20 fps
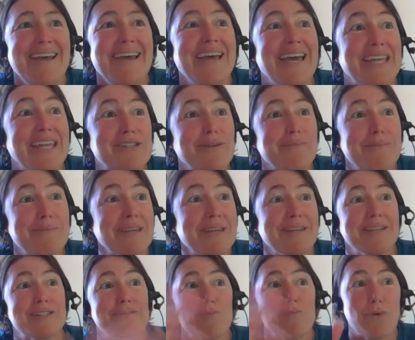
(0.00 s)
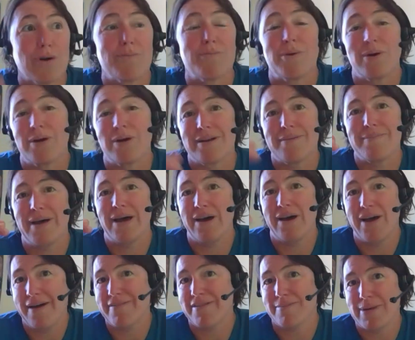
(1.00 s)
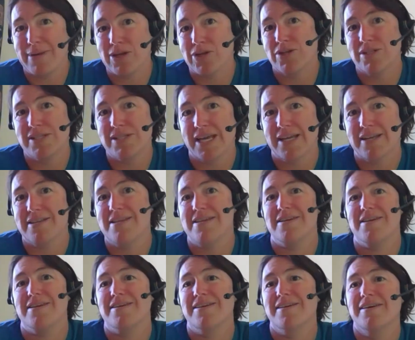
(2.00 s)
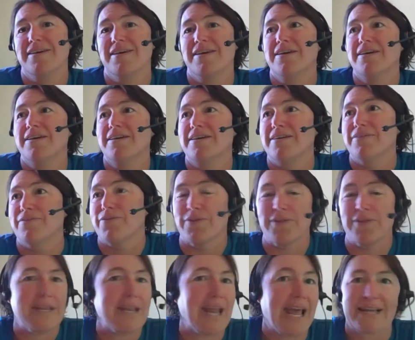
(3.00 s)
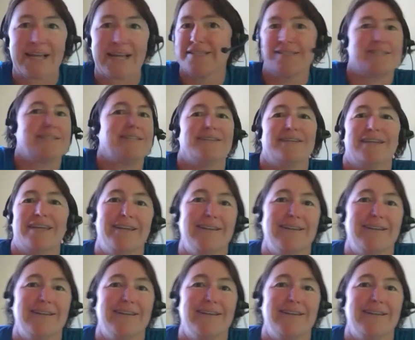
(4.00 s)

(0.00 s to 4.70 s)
And to me, it's more important about having my good technique for the next